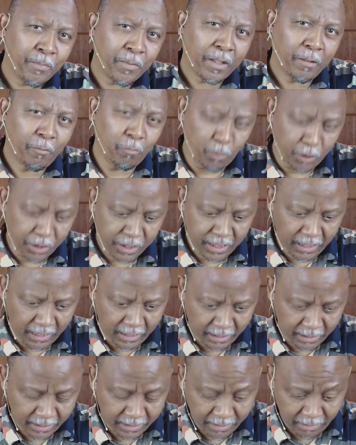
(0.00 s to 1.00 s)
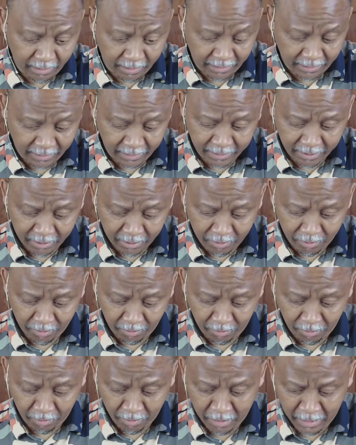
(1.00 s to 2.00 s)
which leads
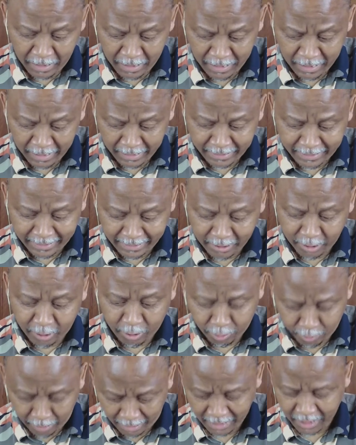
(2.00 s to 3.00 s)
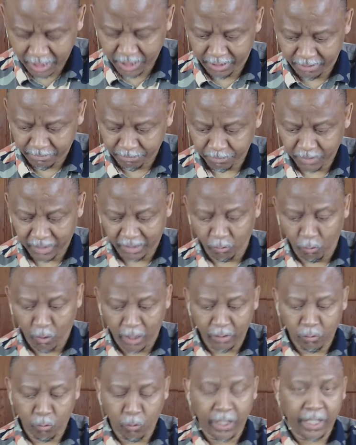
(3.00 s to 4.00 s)
to destruction. And
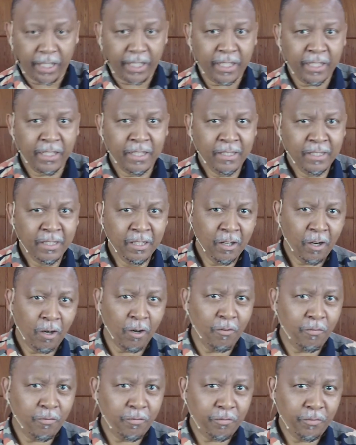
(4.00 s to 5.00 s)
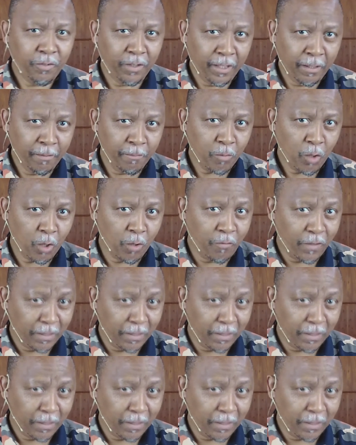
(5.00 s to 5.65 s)
one way of